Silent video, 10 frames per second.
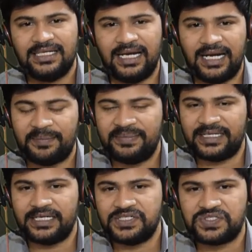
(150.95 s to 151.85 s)
and
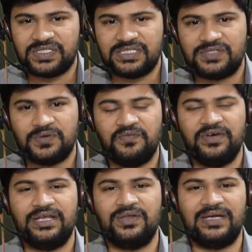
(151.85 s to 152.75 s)
applications, so
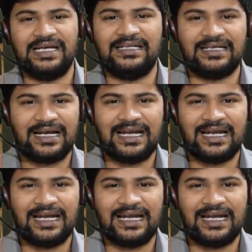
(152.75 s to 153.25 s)
where you get the